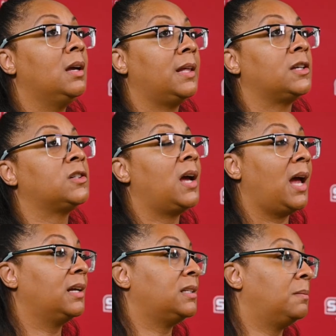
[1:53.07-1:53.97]
that you're
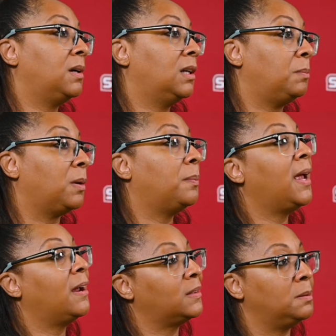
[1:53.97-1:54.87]
academically
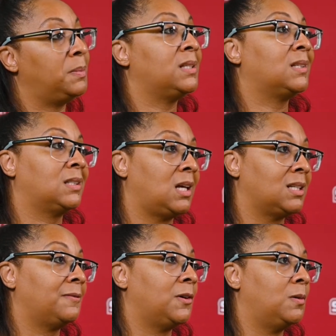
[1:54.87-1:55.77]
prepared to be
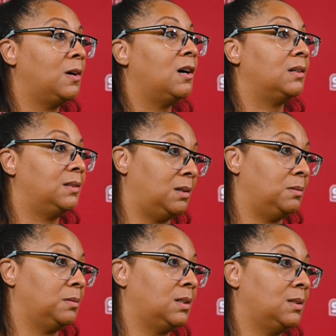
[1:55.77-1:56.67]
successful
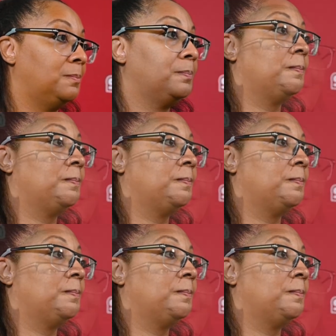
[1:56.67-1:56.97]
adults.